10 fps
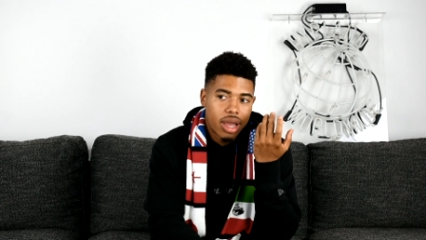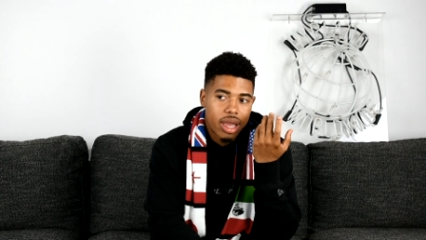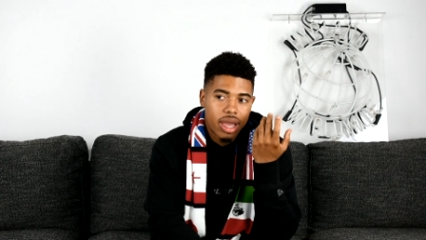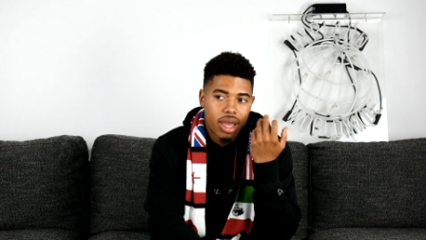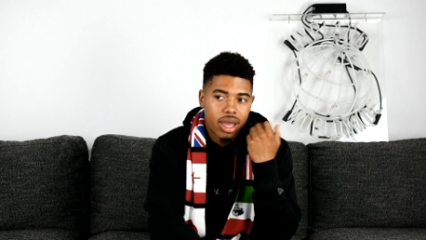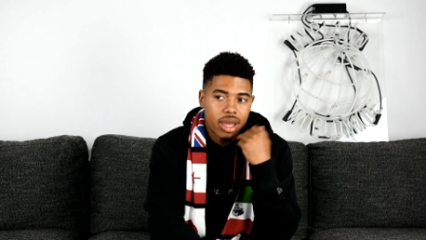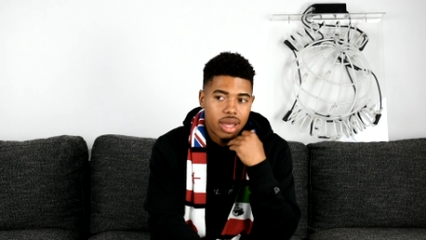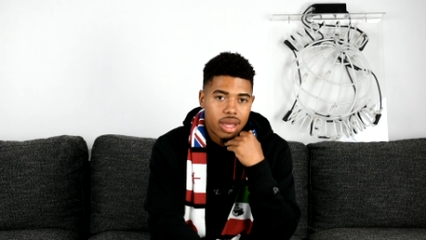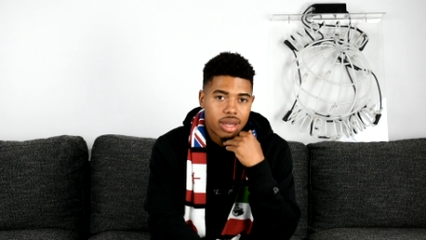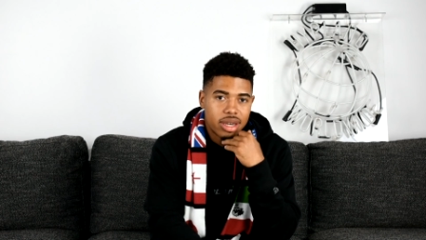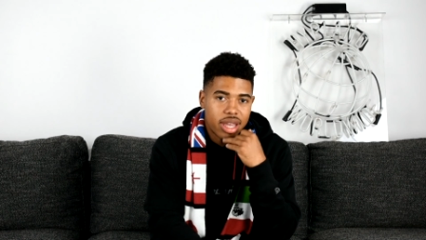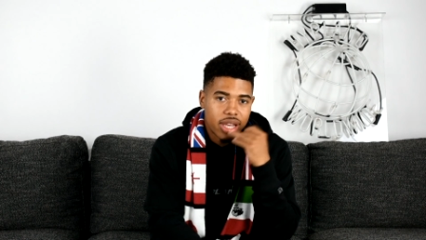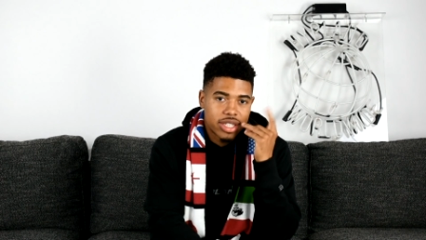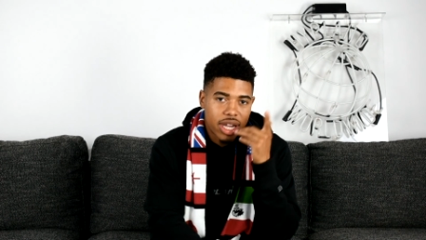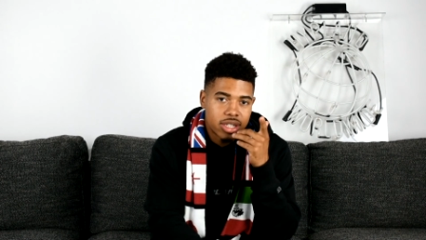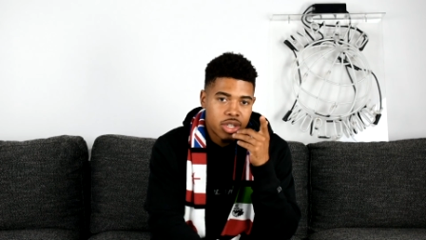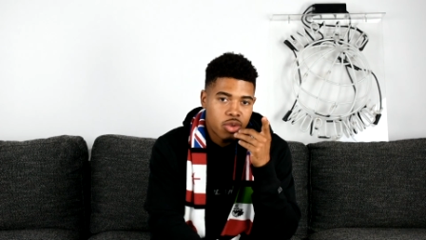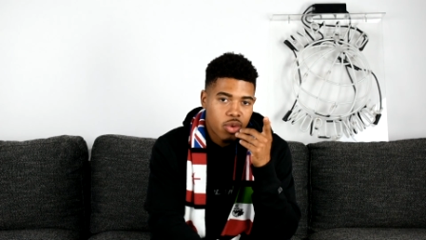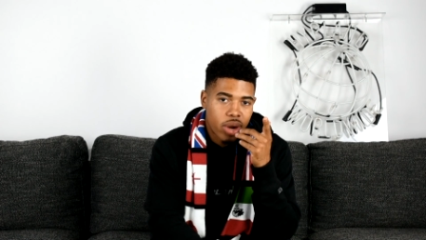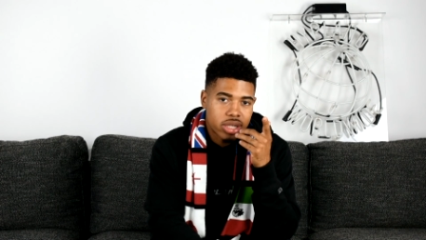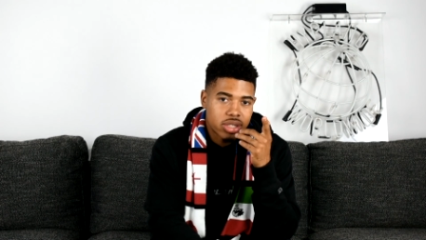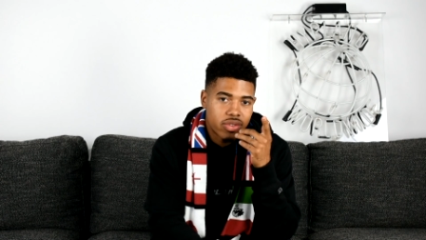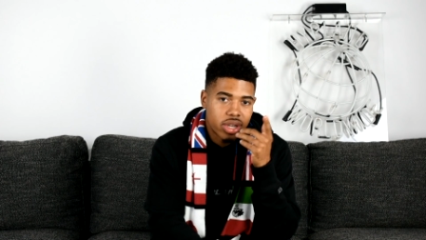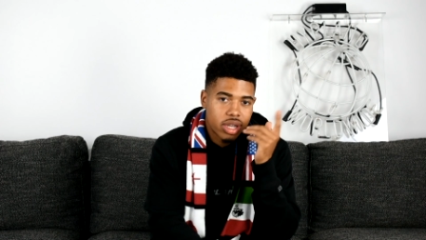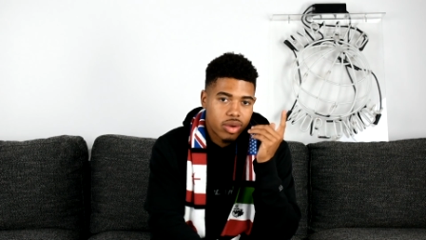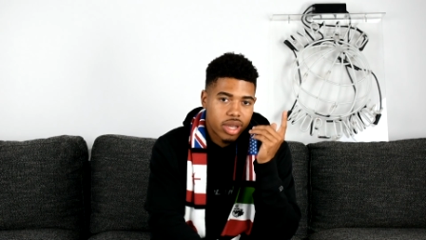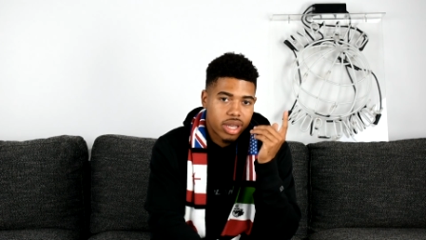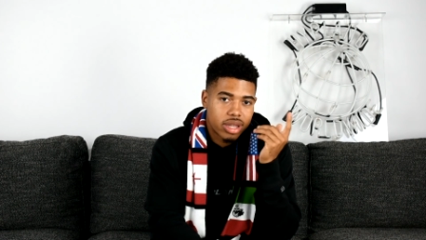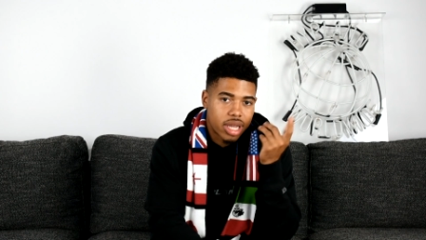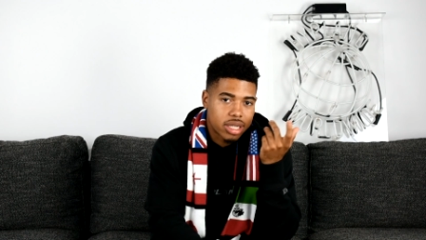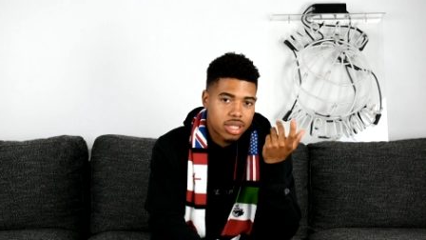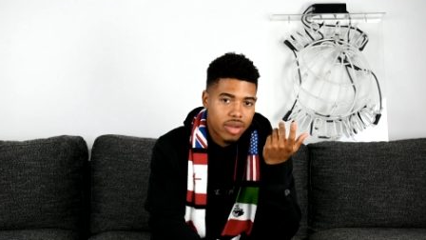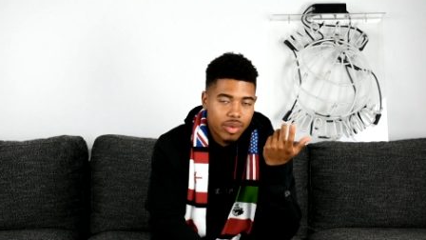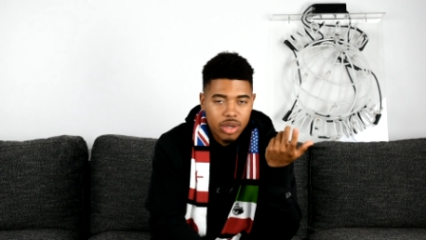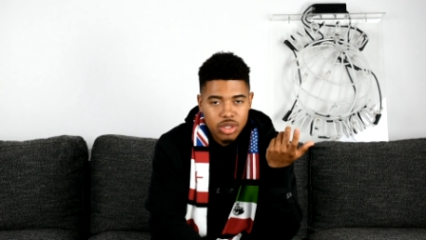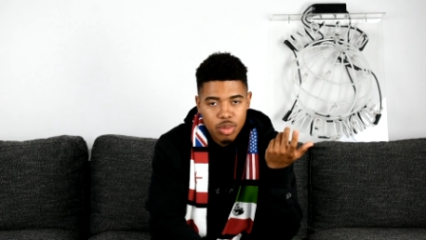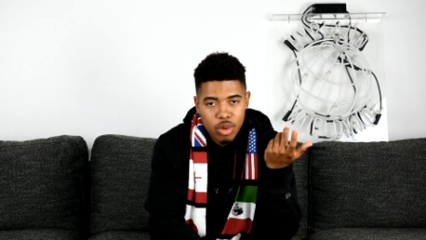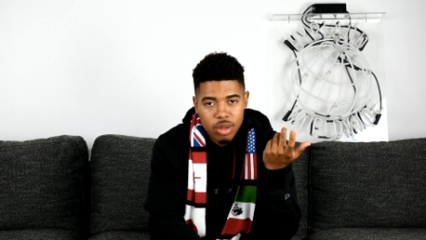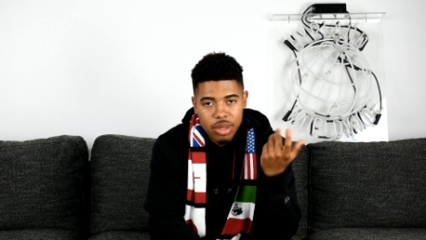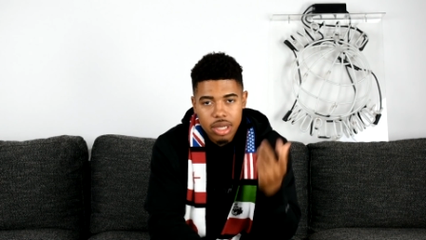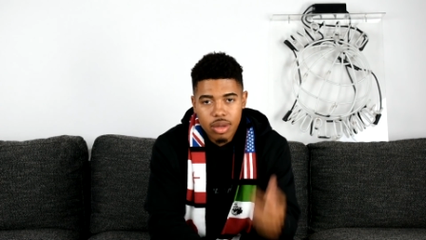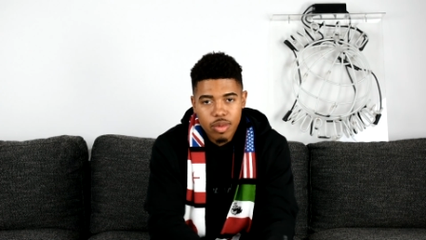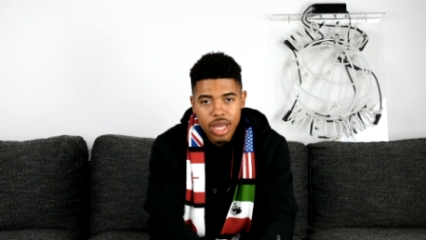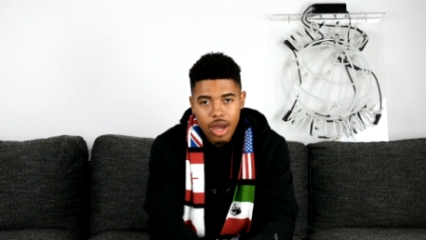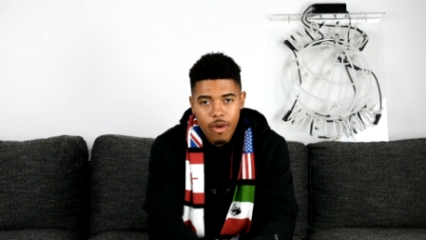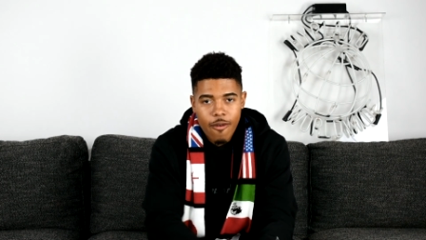And yeah, shout out to you for watching this video. And thanks to everybody who supported me. We out.